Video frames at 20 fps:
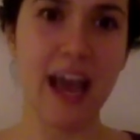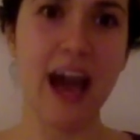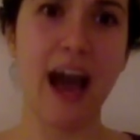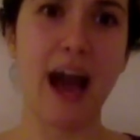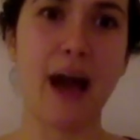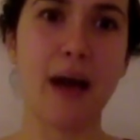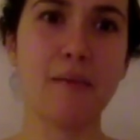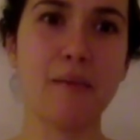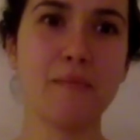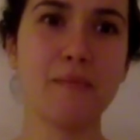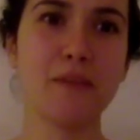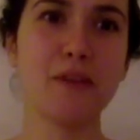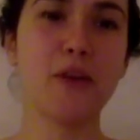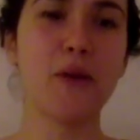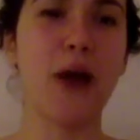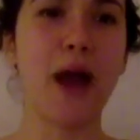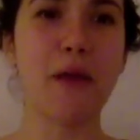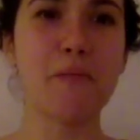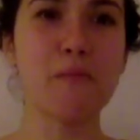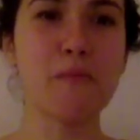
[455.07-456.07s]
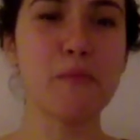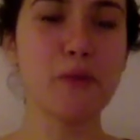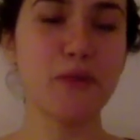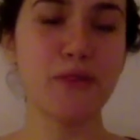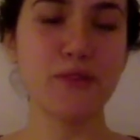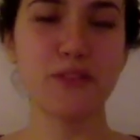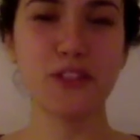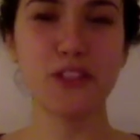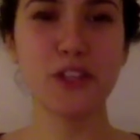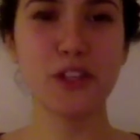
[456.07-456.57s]
I
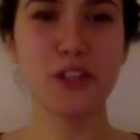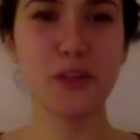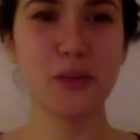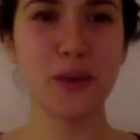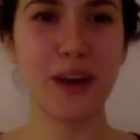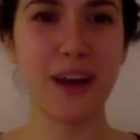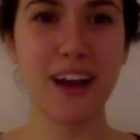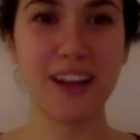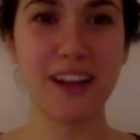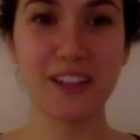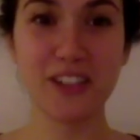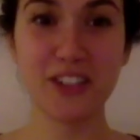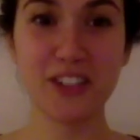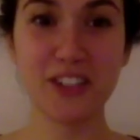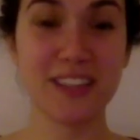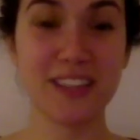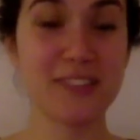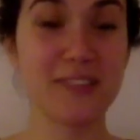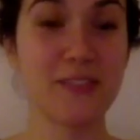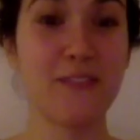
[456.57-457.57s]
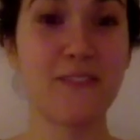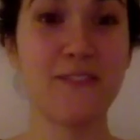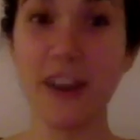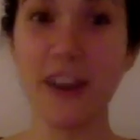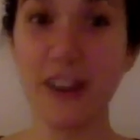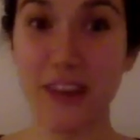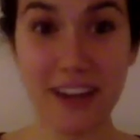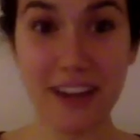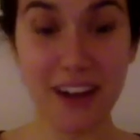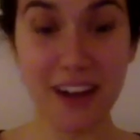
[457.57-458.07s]
moved to a country that's
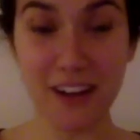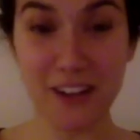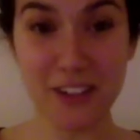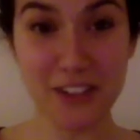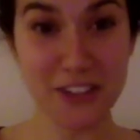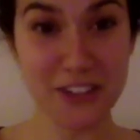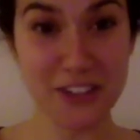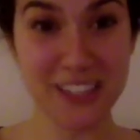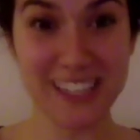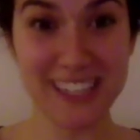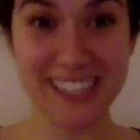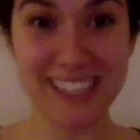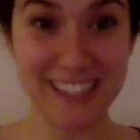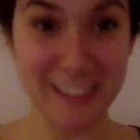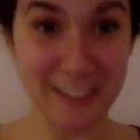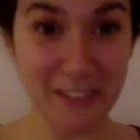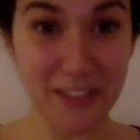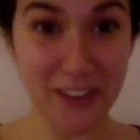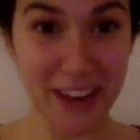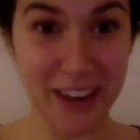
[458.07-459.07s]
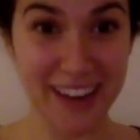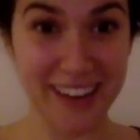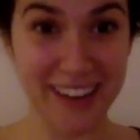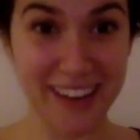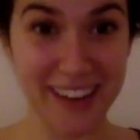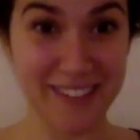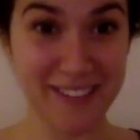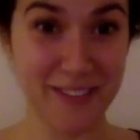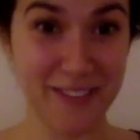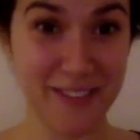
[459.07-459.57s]
very culturally different
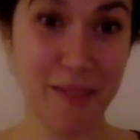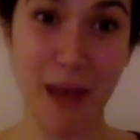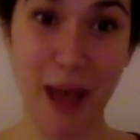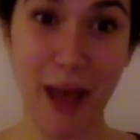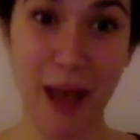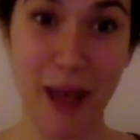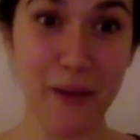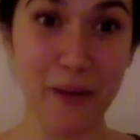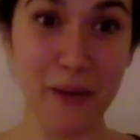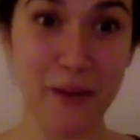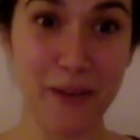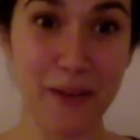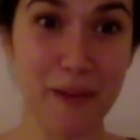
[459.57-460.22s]
from my own.